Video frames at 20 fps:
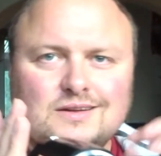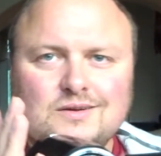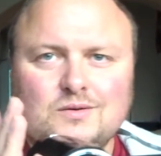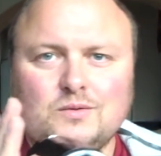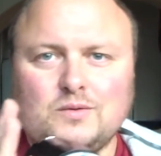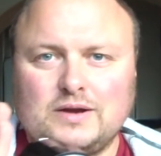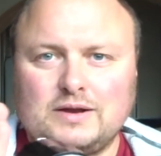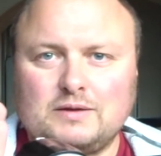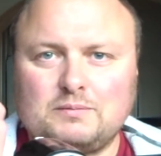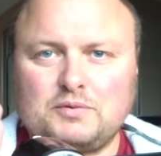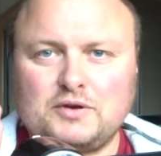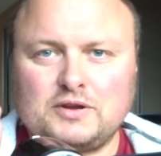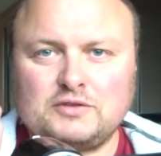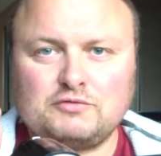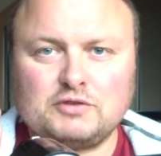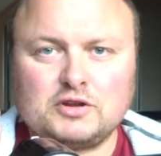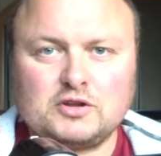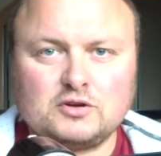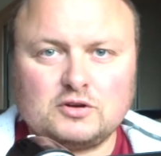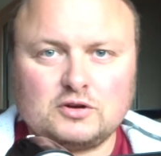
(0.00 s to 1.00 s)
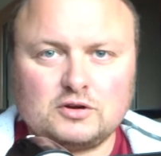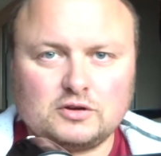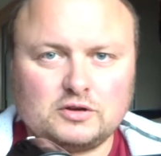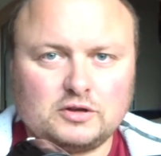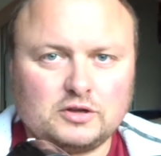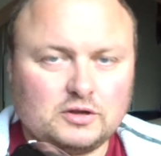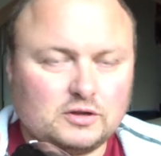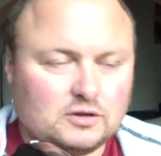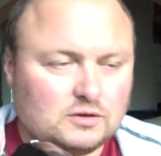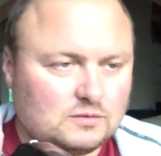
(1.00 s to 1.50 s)
when I press record
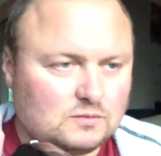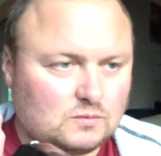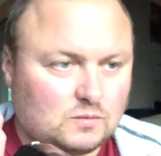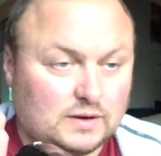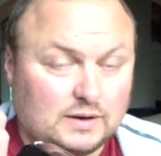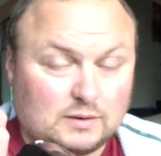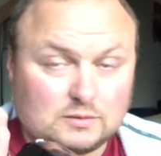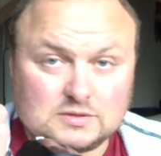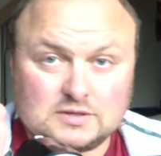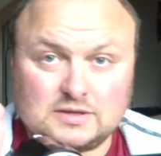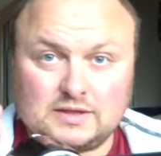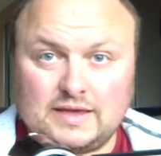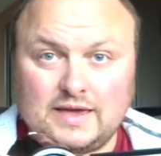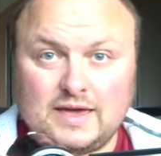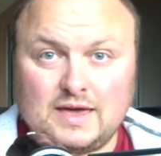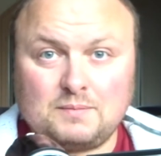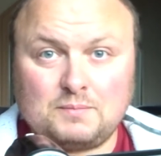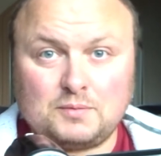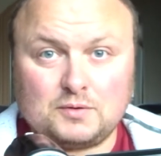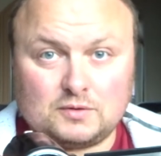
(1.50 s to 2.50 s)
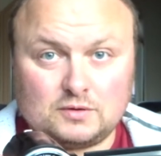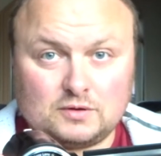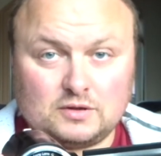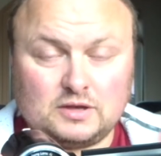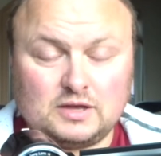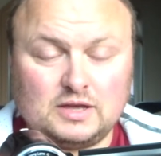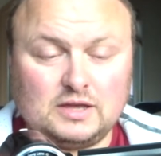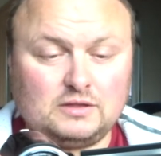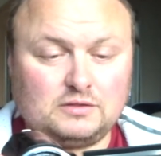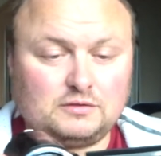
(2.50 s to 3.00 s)
when I was at the airport
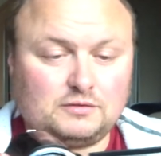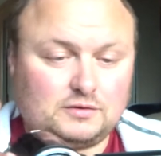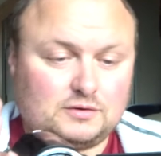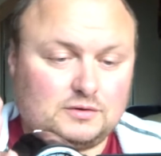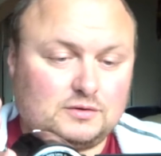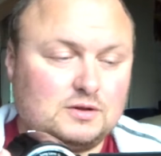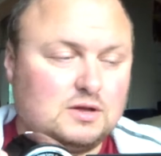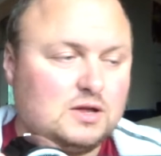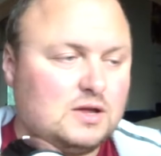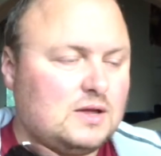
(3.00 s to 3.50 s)
at Heathrow,